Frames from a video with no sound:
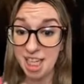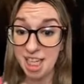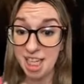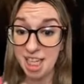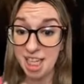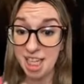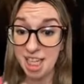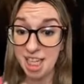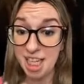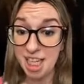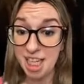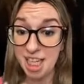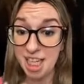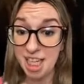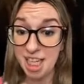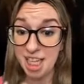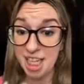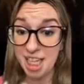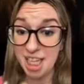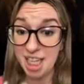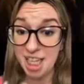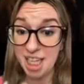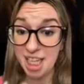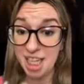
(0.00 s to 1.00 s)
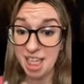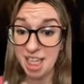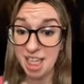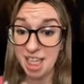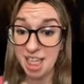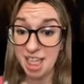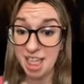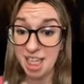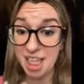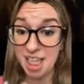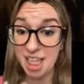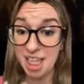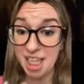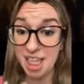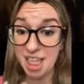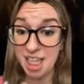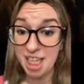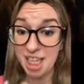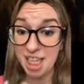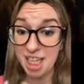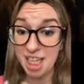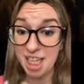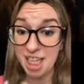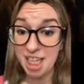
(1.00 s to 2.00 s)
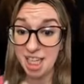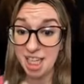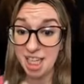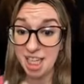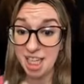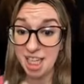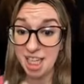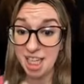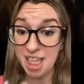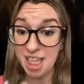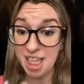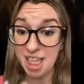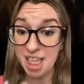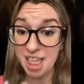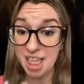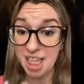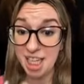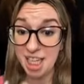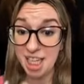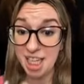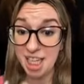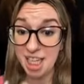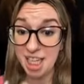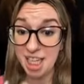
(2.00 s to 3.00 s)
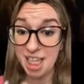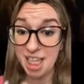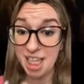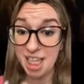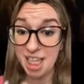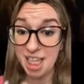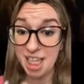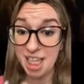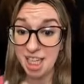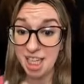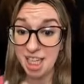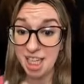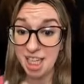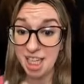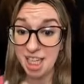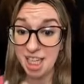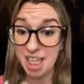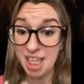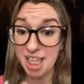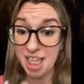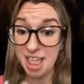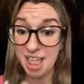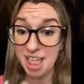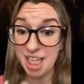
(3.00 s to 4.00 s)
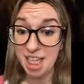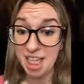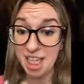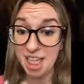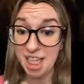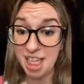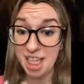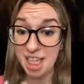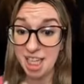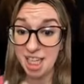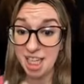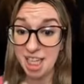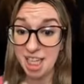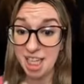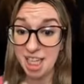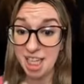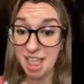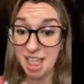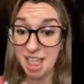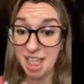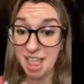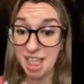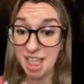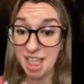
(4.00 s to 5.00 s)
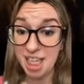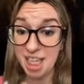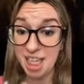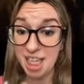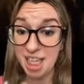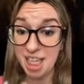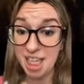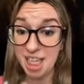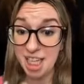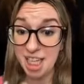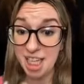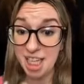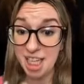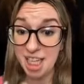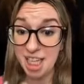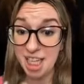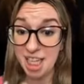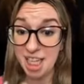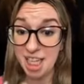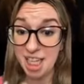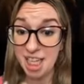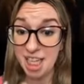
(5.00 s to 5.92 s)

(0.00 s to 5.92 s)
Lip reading: The person shown says nothing.